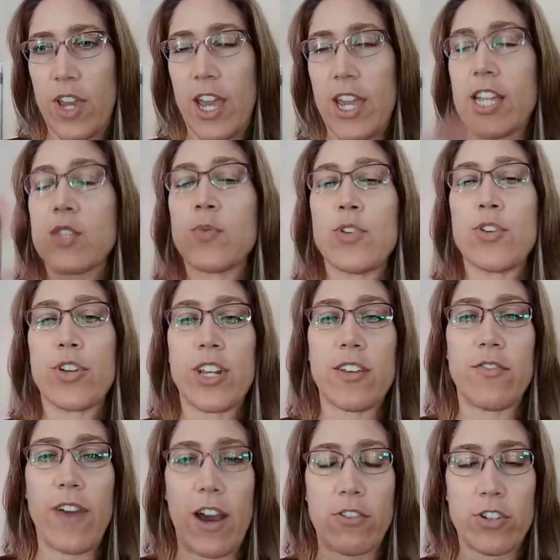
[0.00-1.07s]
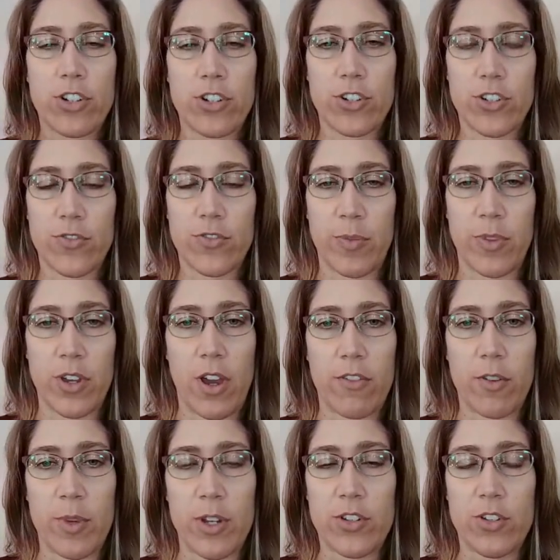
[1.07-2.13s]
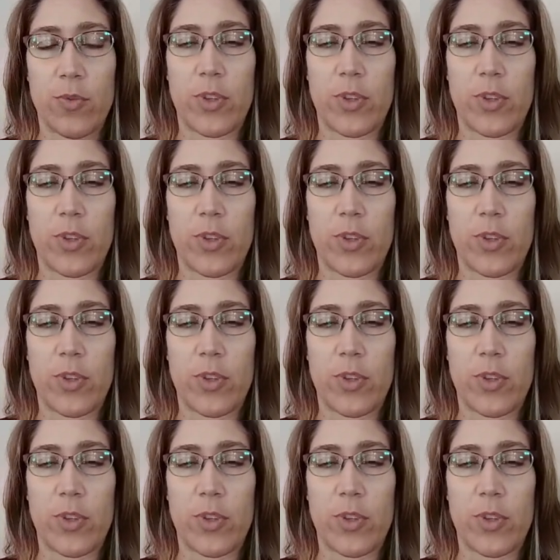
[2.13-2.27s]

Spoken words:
I guess when you're getting vouchers from the government,